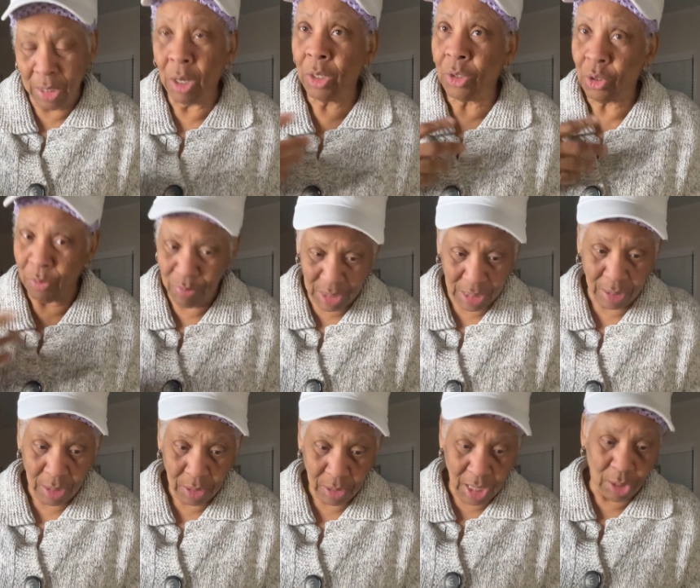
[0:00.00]
unto me.
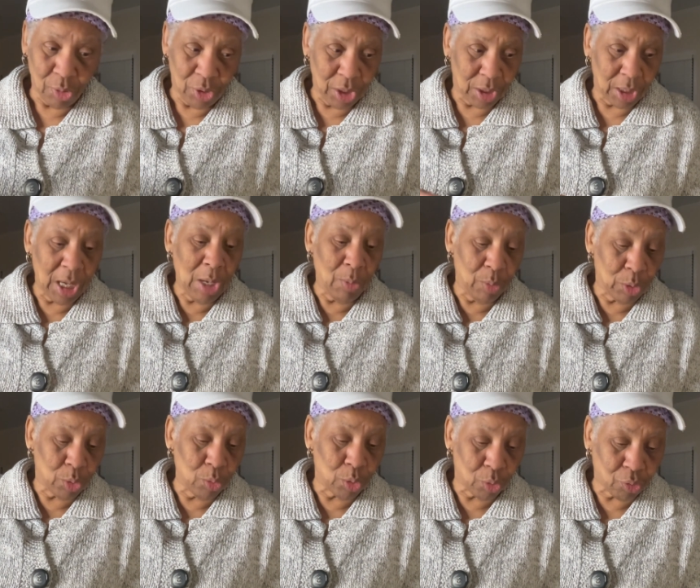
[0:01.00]
Thank you, Jesus. He will
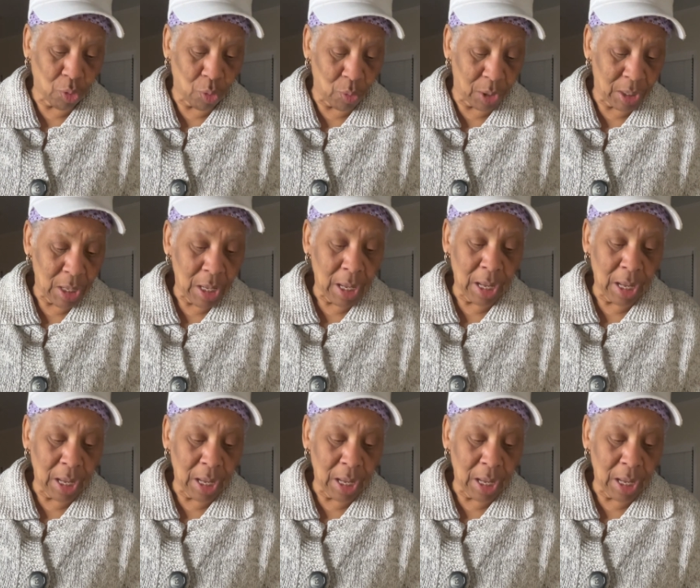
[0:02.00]
do the drawing.